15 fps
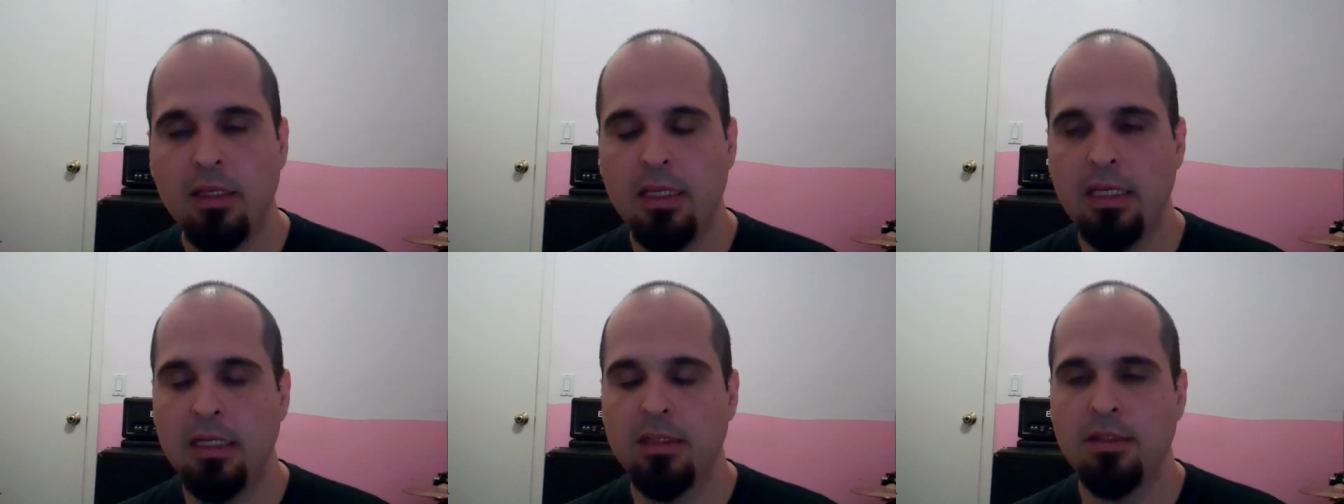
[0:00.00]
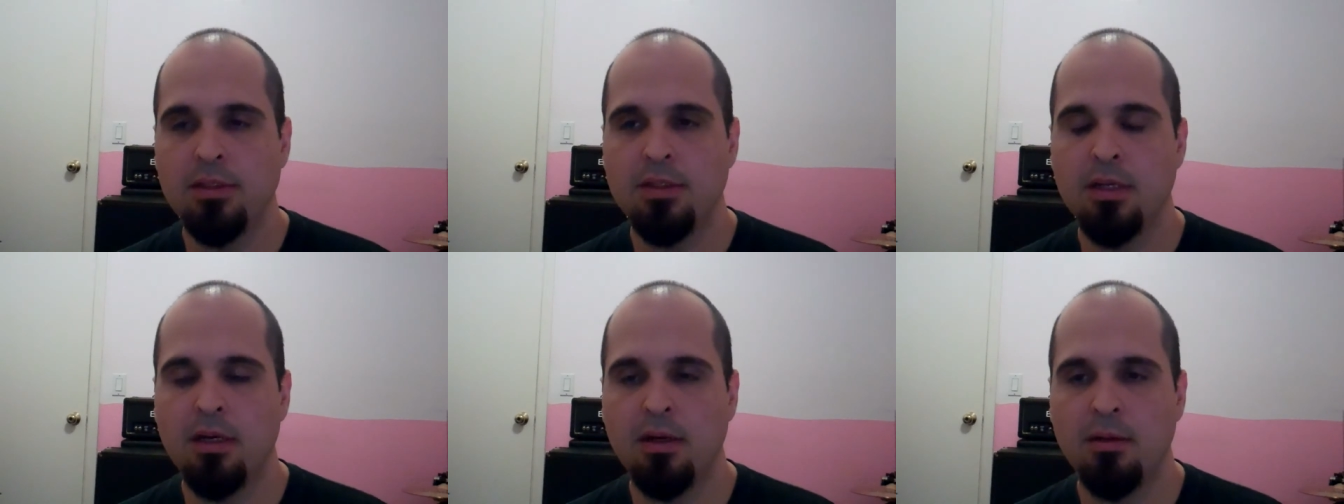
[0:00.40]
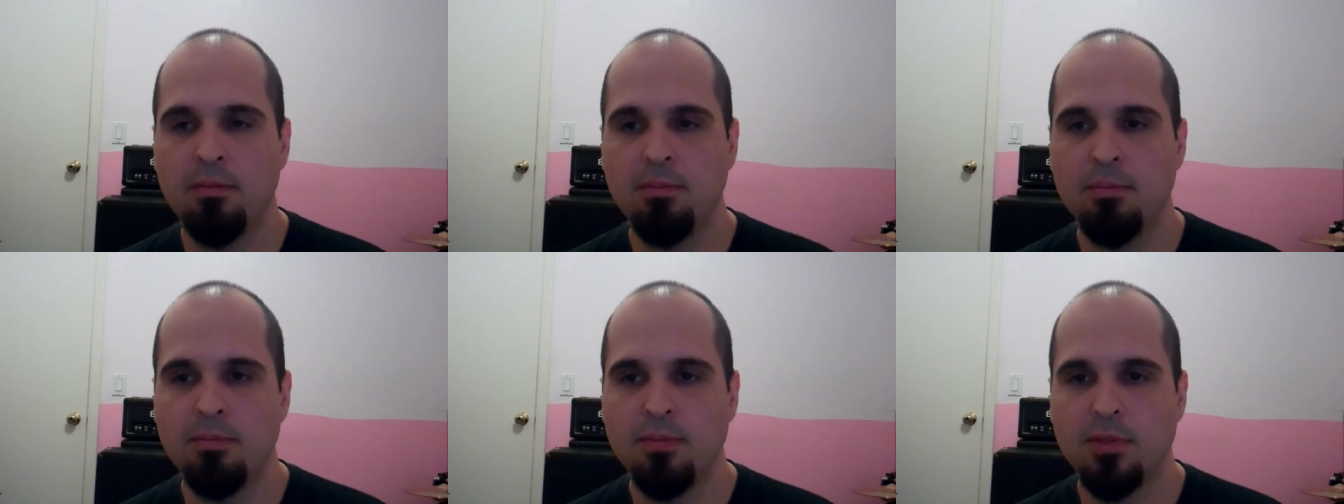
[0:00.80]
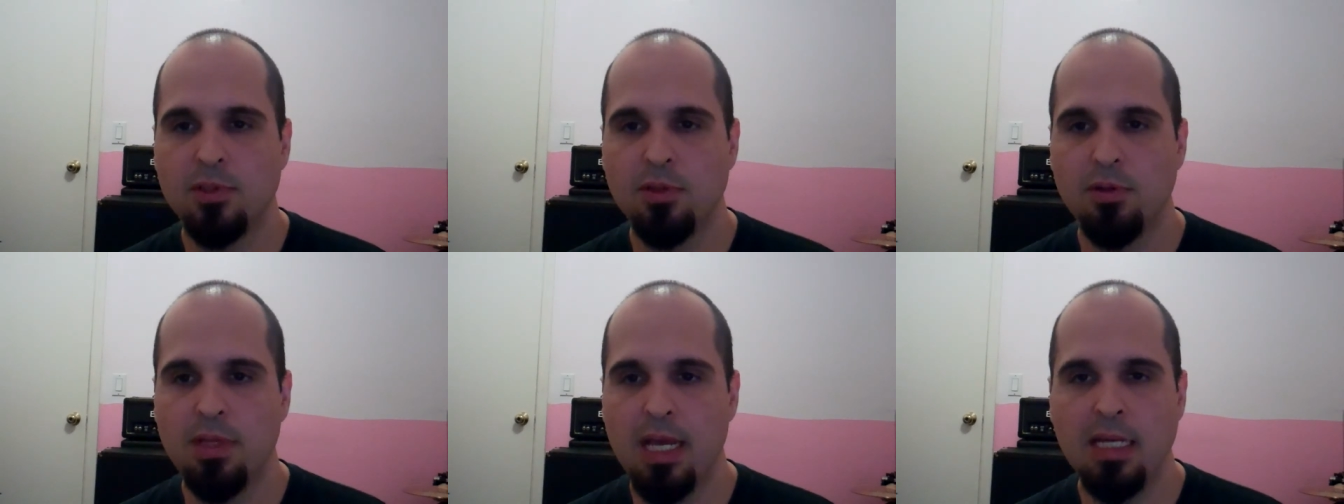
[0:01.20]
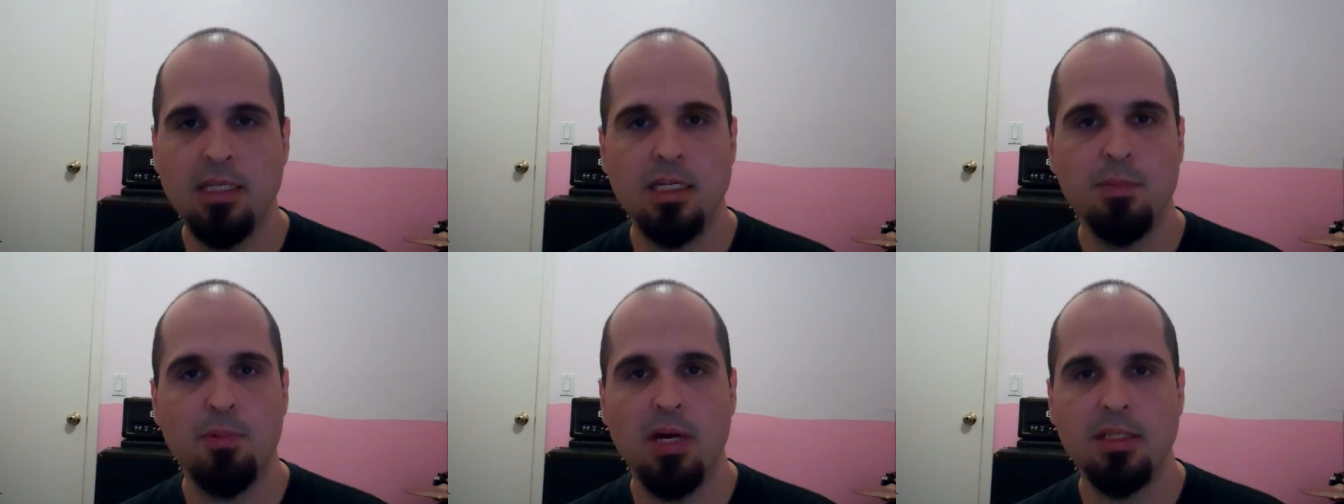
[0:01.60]
And so the
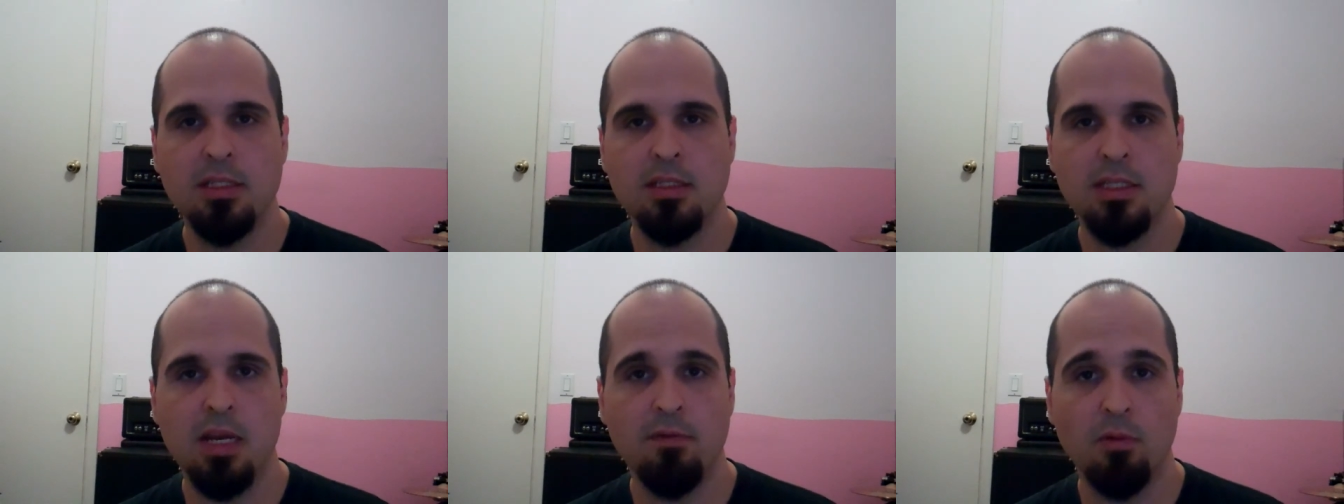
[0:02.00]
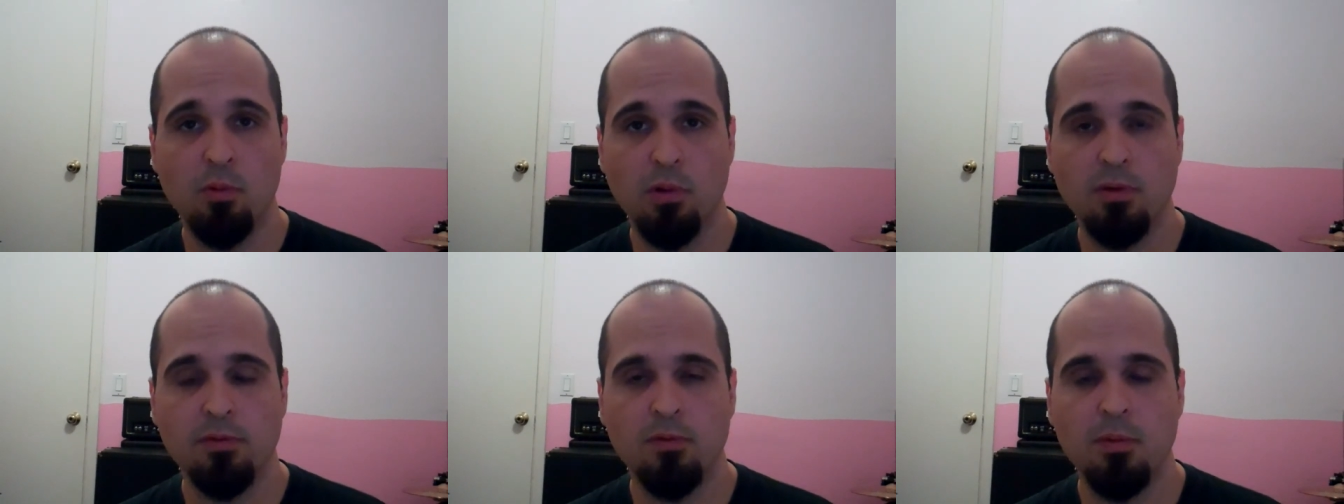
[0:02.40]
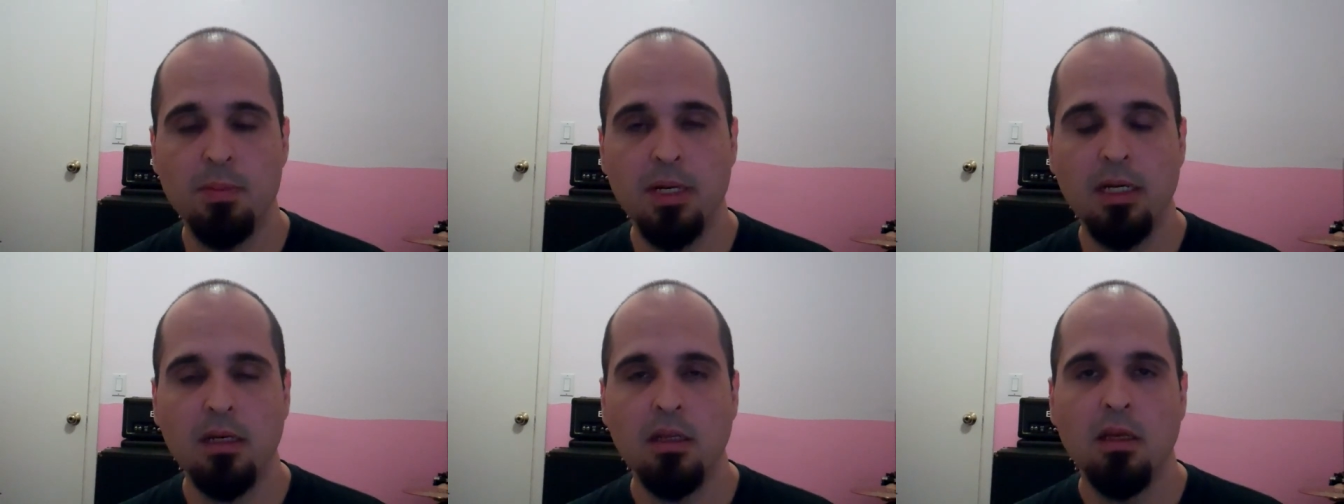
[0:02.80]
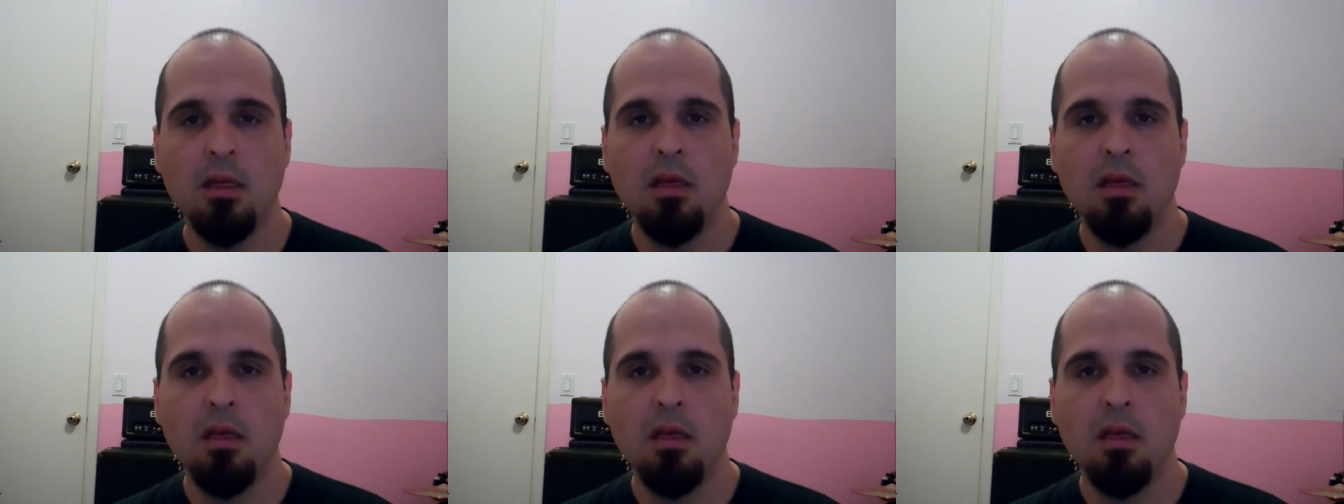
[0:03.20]
antidepressants never worked for me.